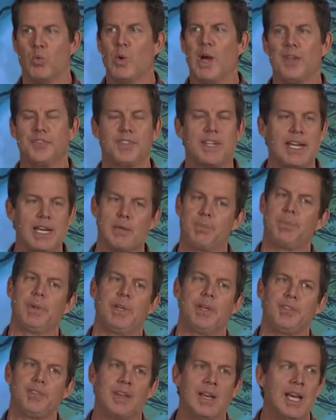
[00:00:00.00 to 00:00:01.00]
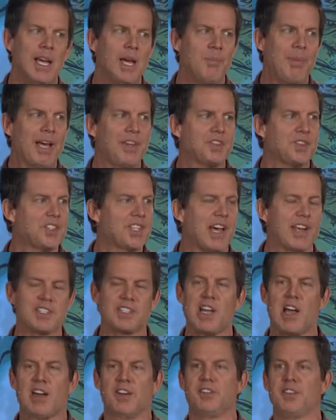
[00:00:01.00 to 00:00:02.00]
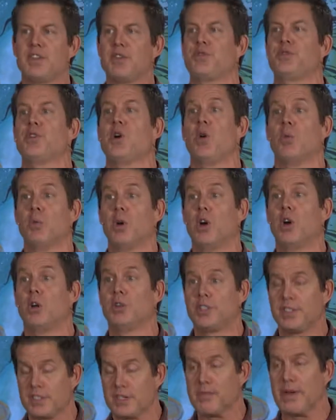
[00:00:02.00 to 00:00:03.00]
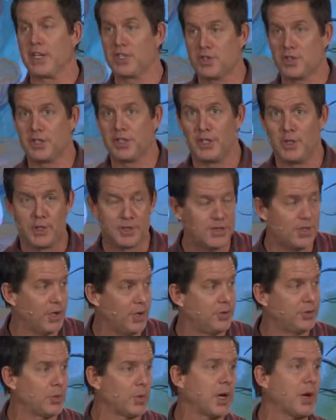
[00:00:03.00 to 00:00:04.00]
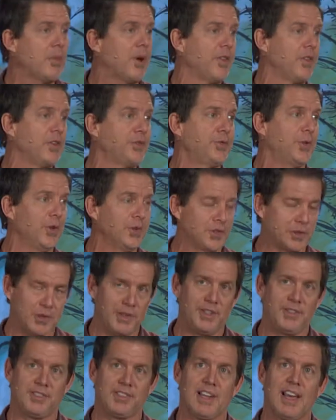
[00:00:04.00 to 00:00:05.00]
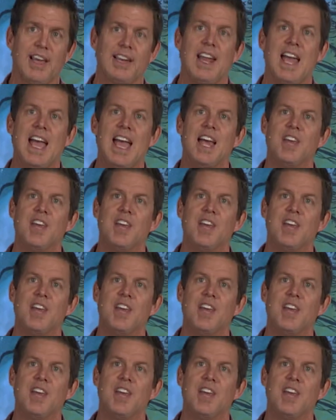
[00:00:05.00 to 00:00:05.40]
West Campus, Pastor Tatiana's in the front row. She can make sure you do it too. So we're going to put this full screen slide.